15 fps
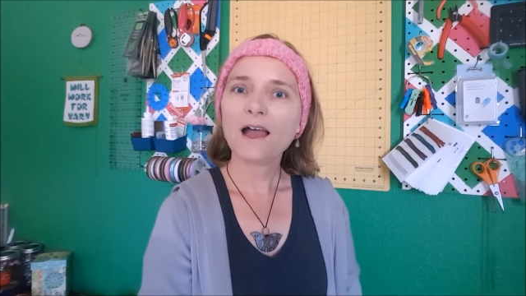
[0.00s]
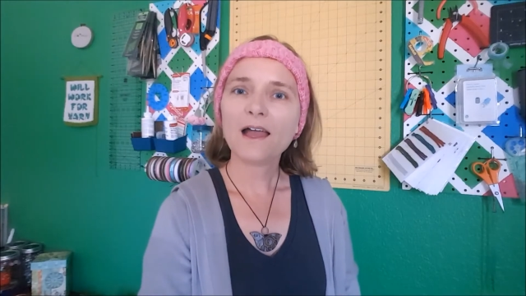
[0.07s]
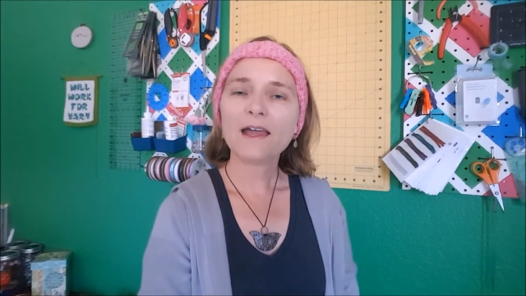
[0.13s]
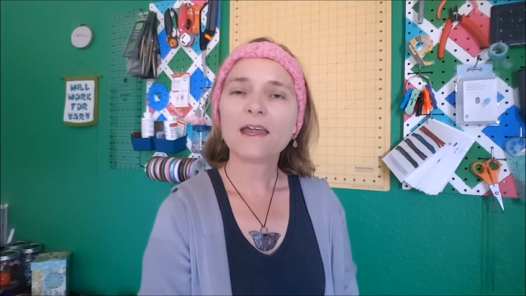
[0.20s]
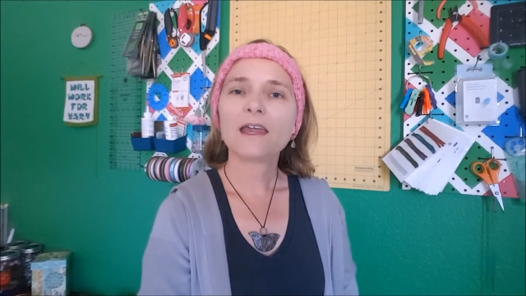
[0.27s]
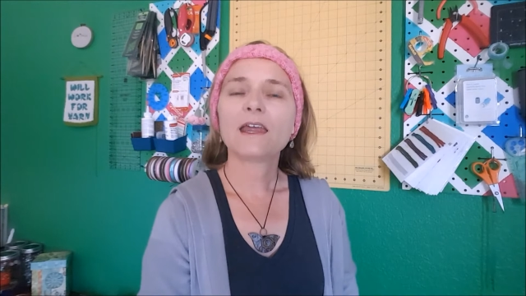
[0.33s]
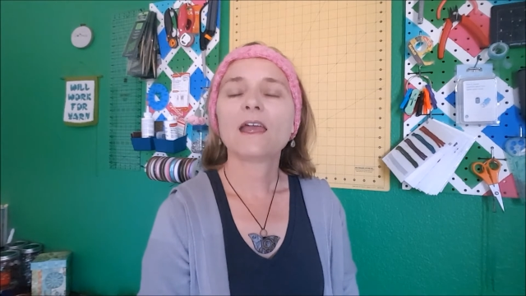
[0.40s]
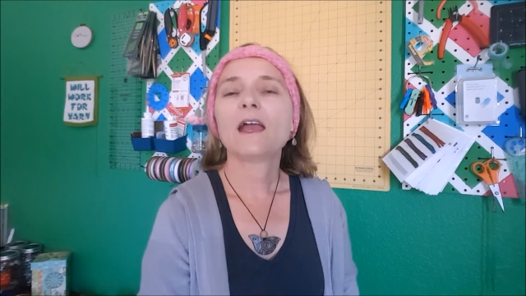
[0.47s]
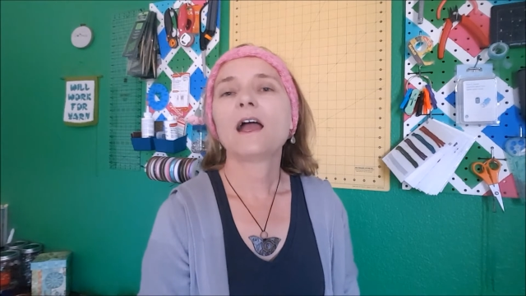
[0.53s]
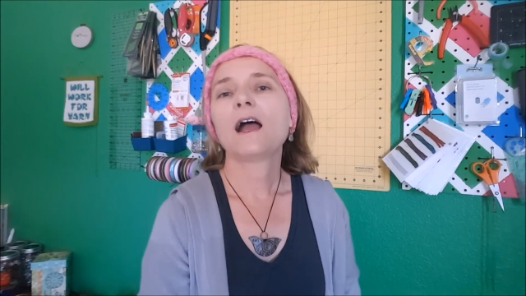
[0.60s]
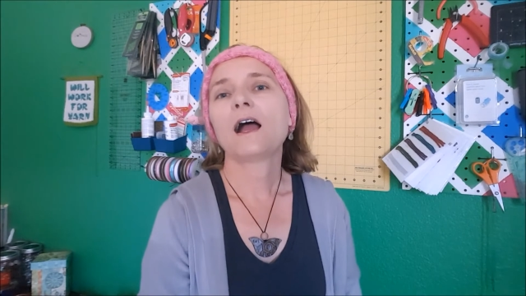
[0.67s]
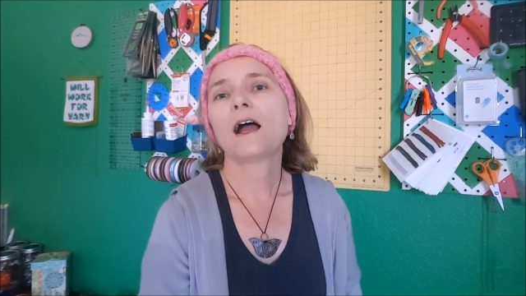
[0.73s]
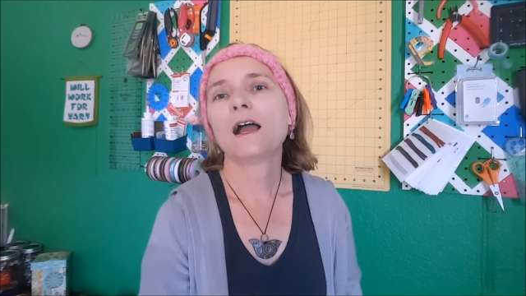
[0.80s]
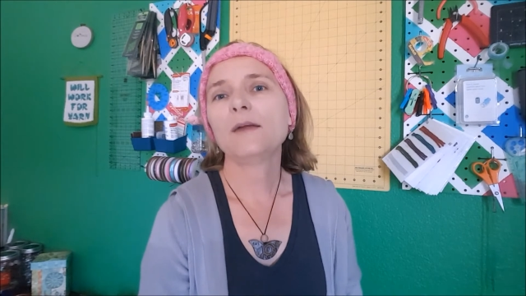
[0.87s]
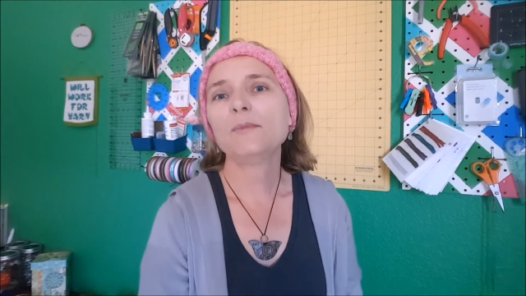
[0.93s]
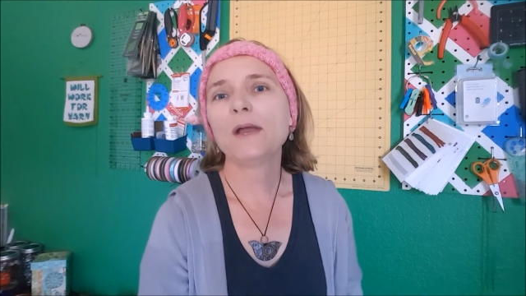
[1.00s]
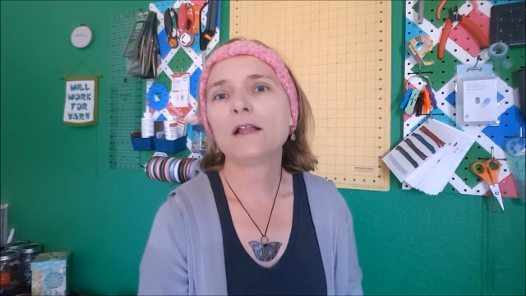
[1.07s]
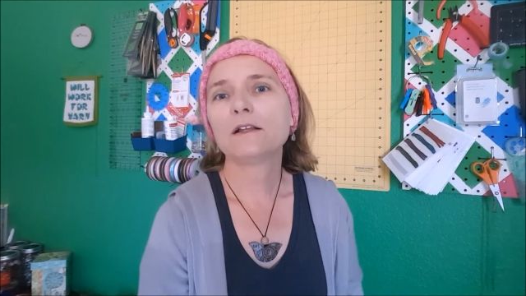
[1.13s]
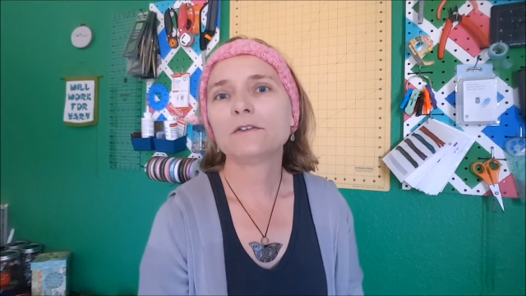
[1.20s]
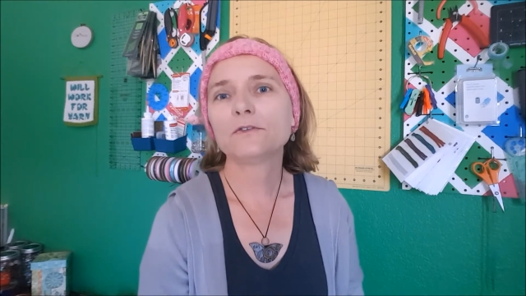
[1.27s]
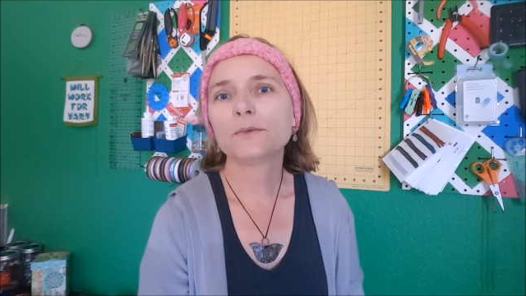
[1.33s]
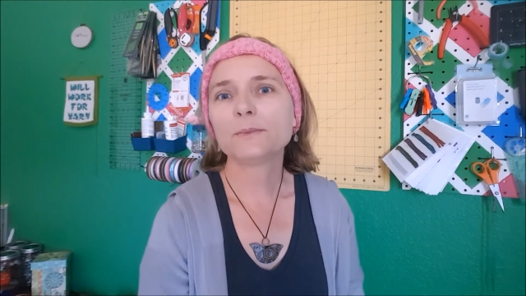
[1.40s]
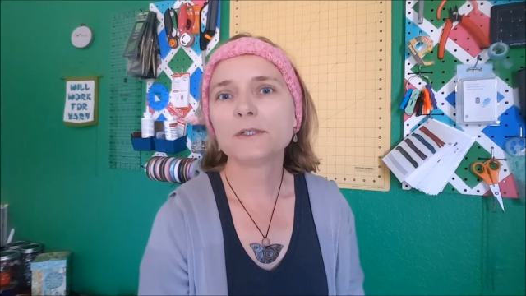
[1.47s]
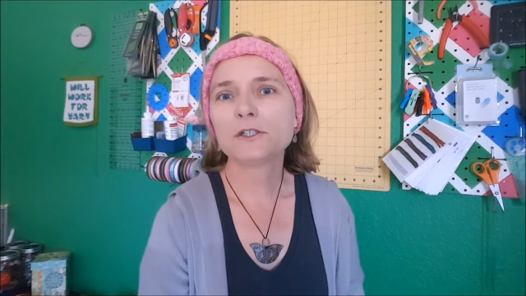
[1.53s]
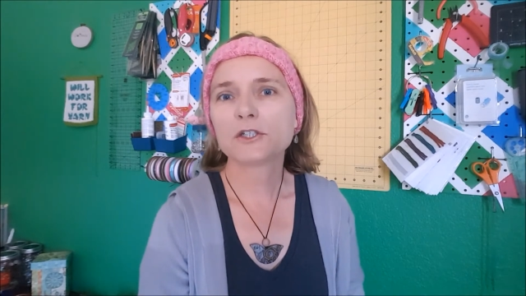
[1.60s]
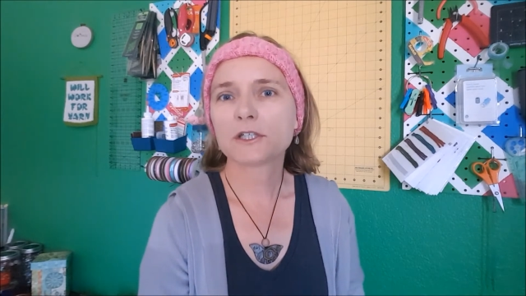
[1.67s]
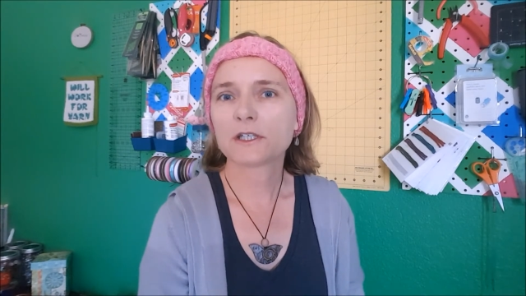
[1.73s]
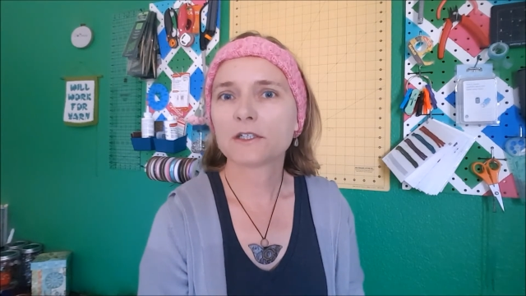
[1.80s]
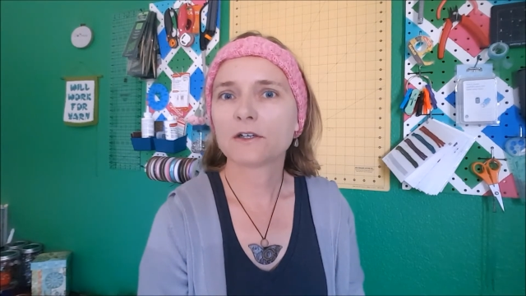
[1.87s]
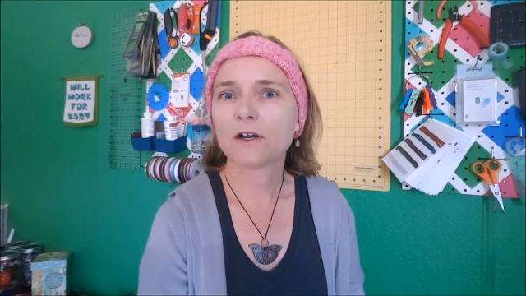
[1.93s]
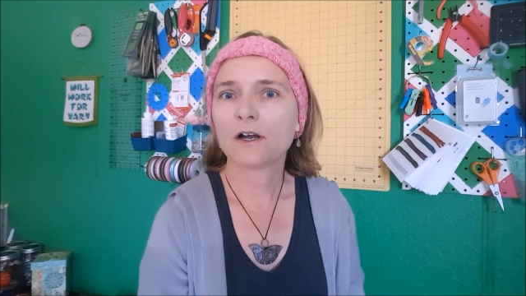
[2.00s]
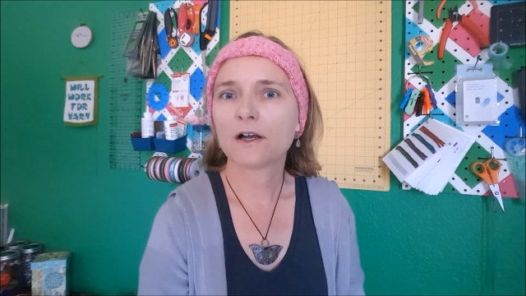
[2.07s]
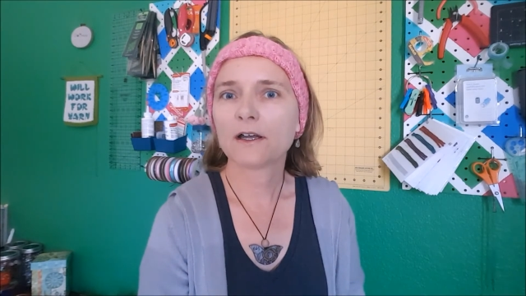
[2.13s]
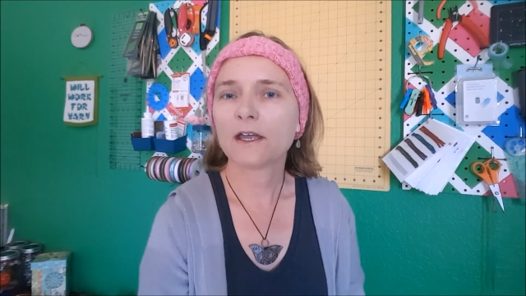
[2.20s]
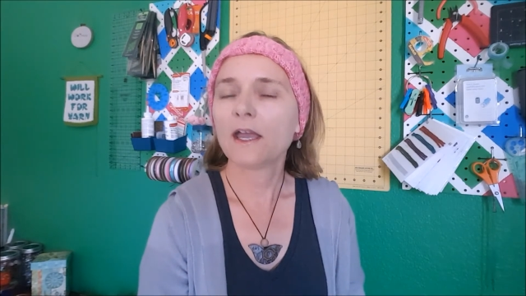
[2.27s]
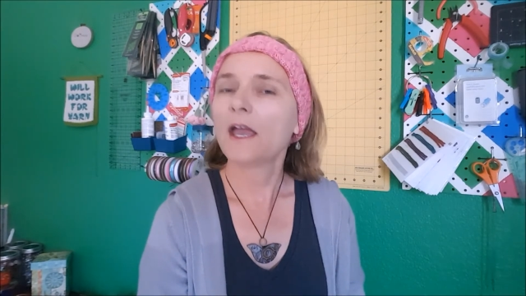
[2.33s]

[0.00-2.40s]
Hi, I'm Ellen from the Chili Dog,